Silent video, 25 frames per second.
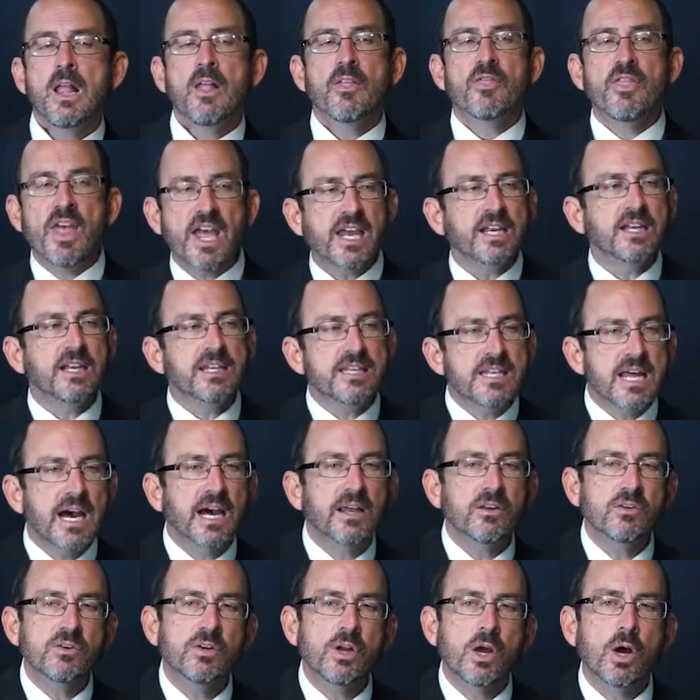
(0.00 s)
They did
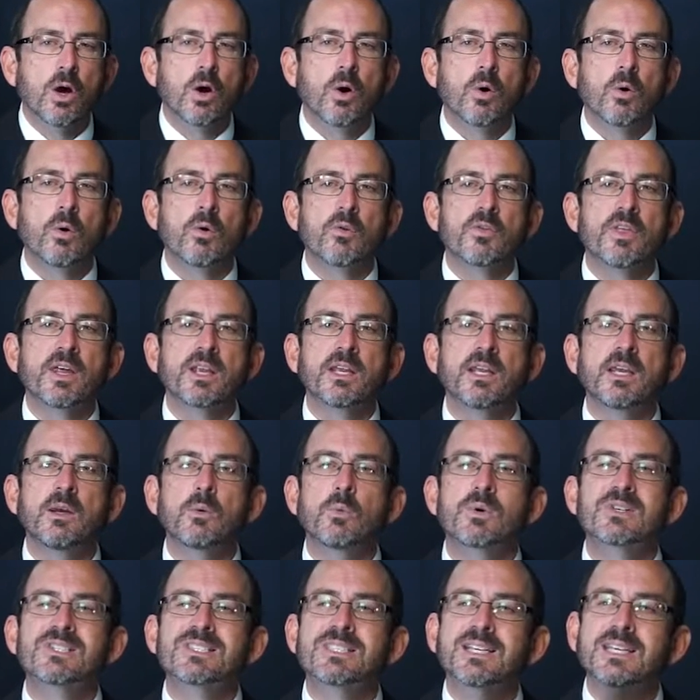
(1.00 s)
not know that he
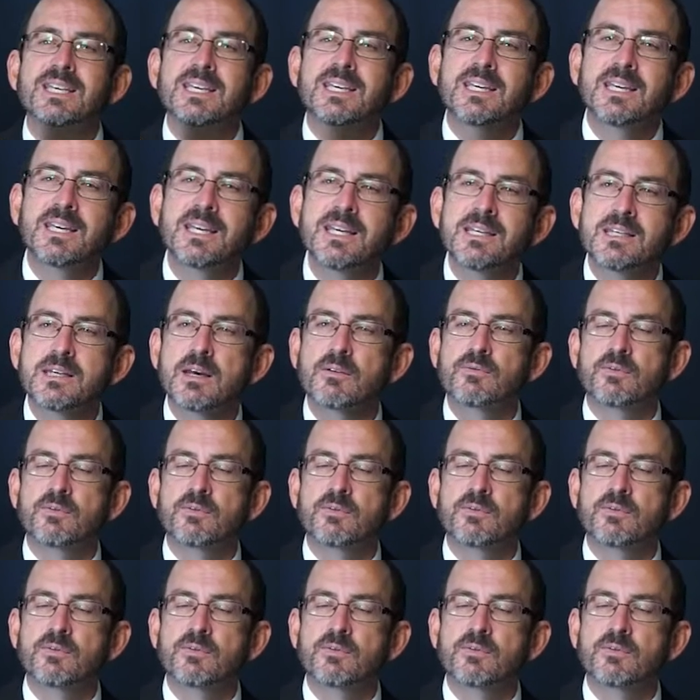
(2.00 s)
was the King